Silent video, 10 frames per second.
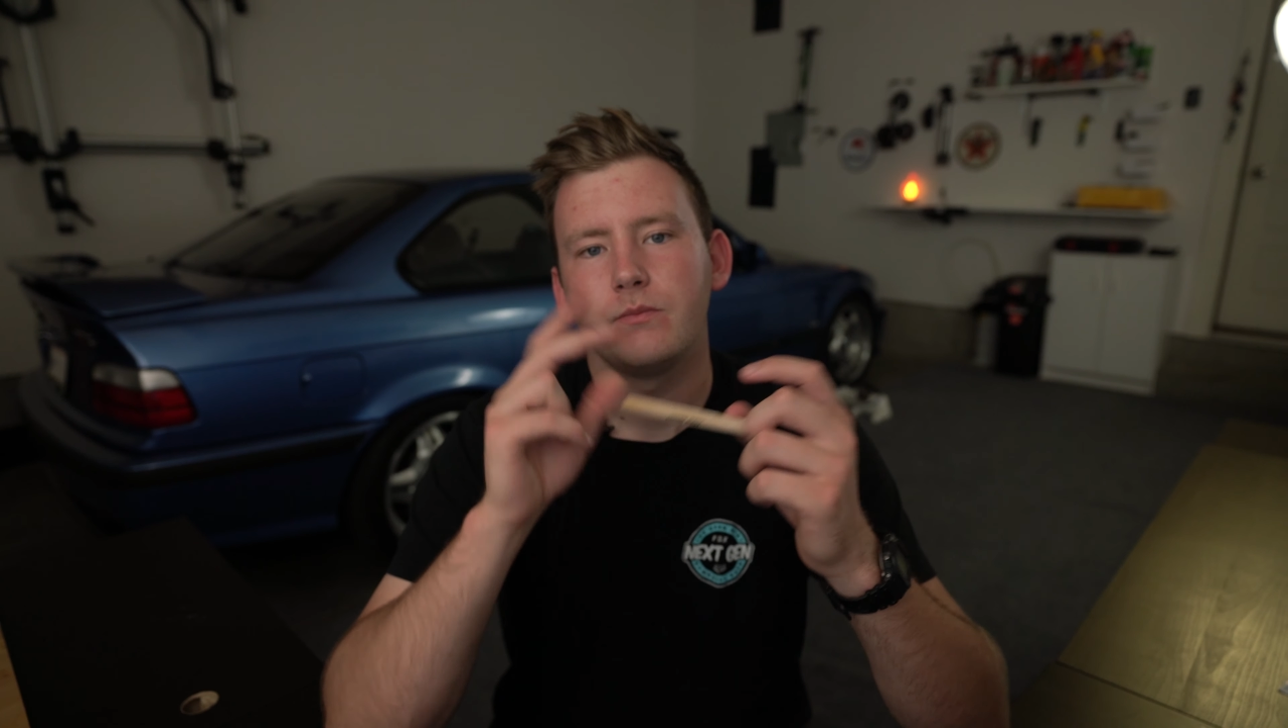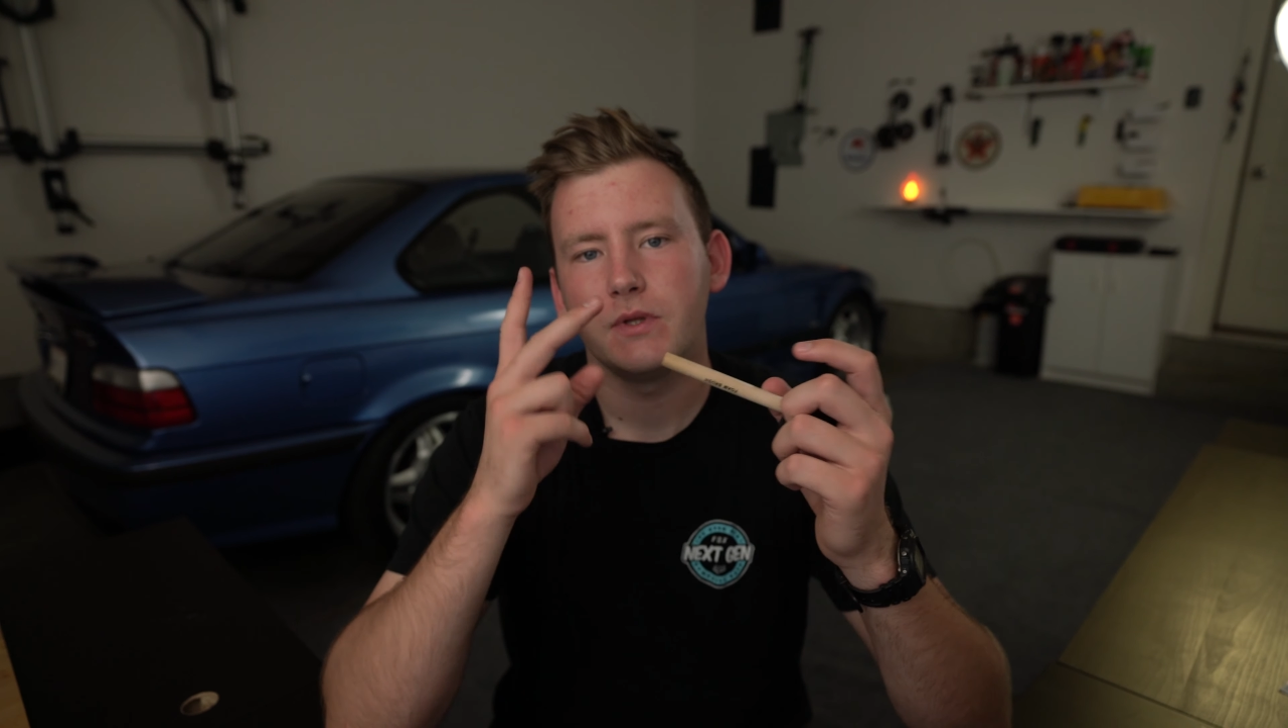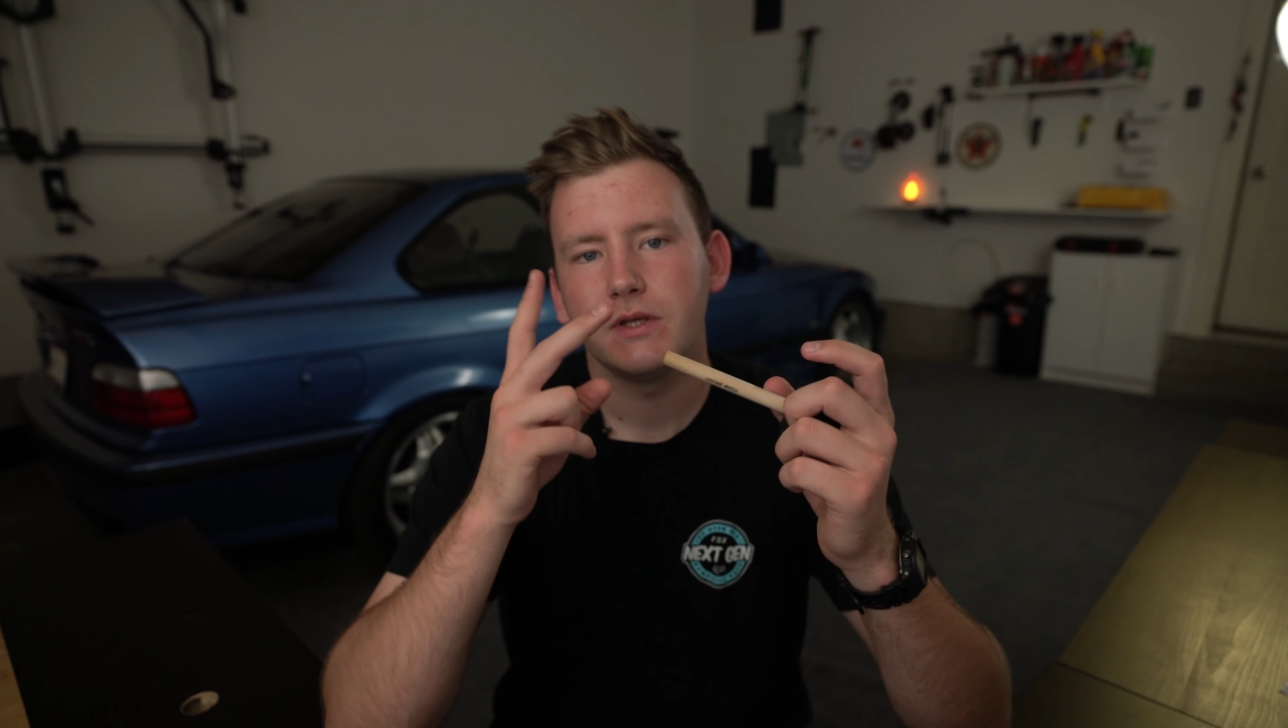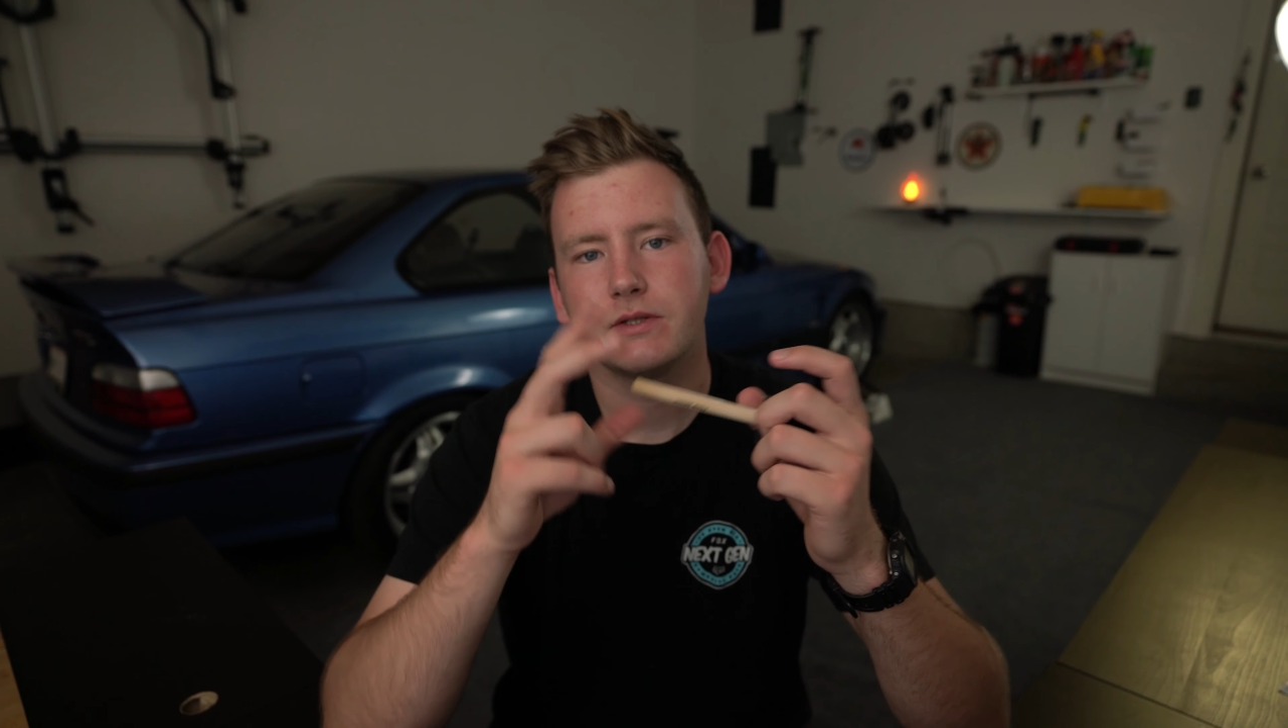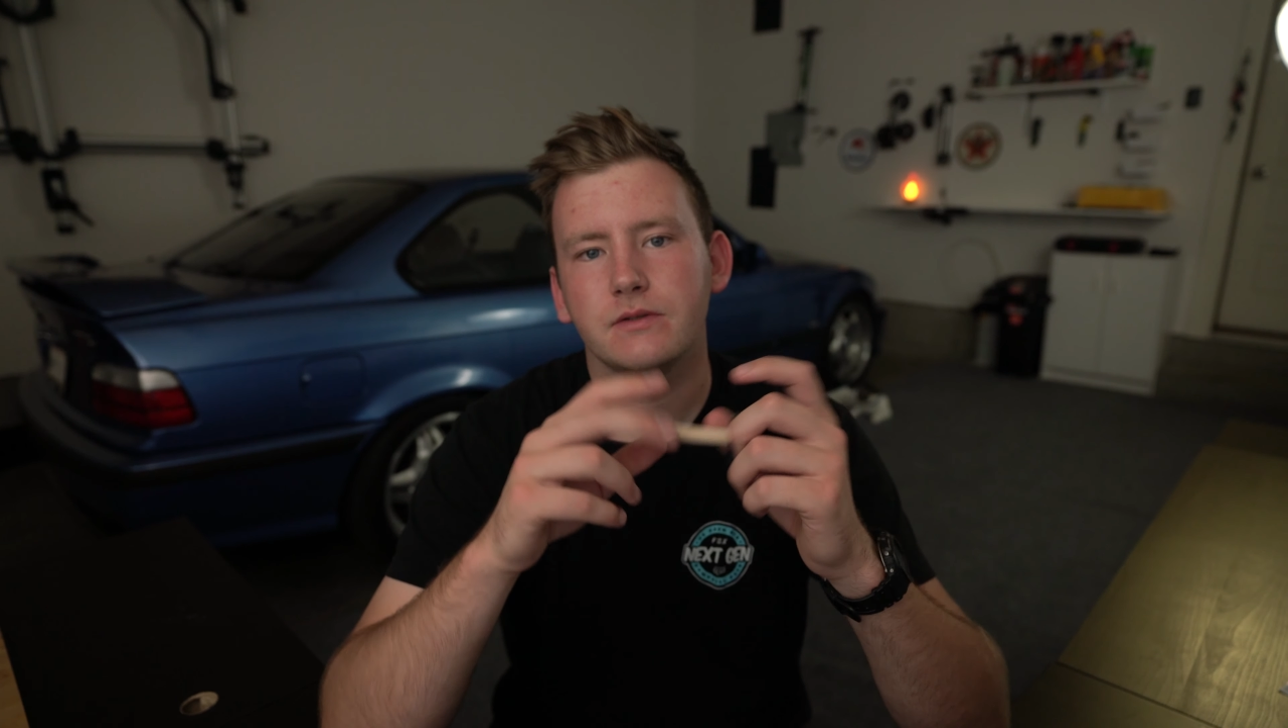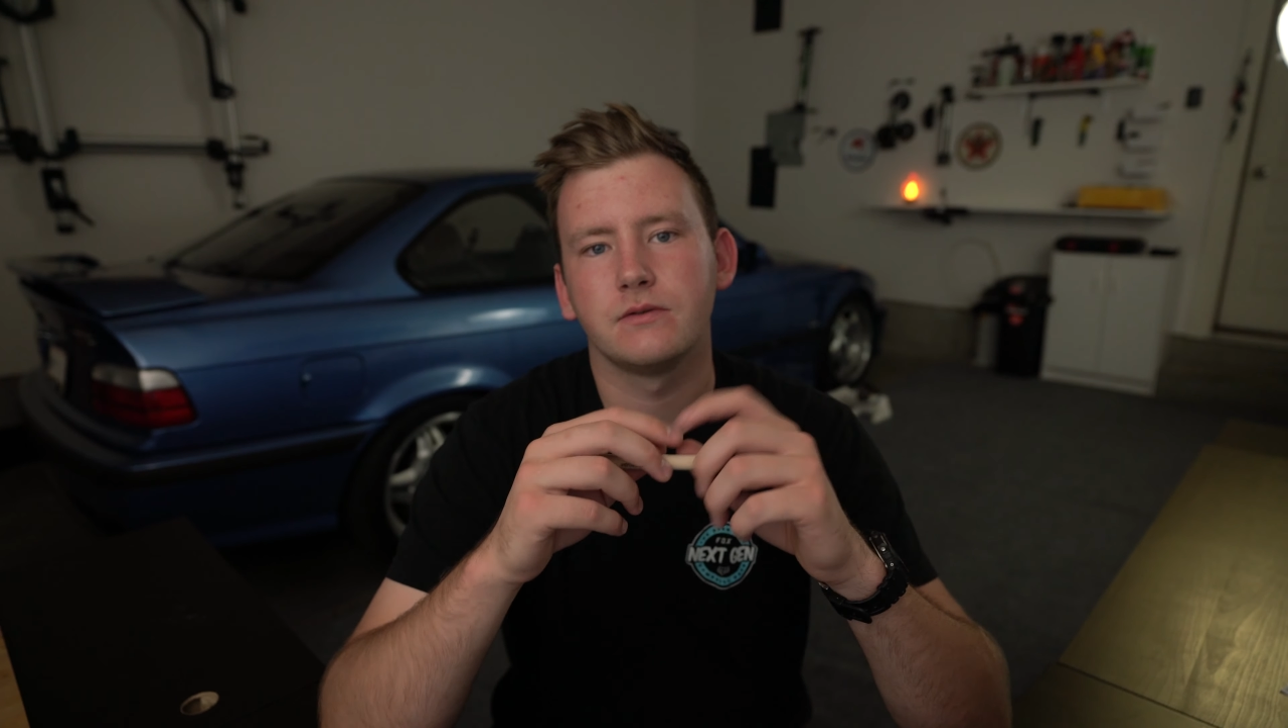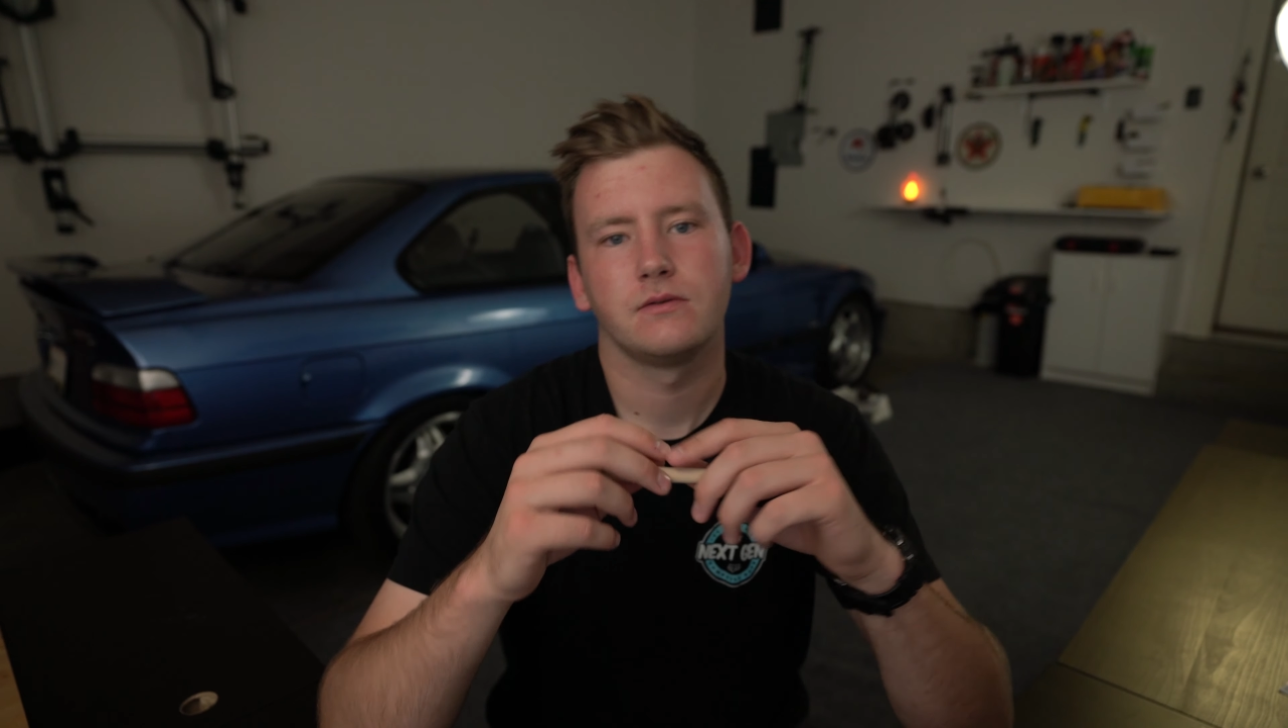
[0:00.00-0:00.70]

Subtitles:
Peace.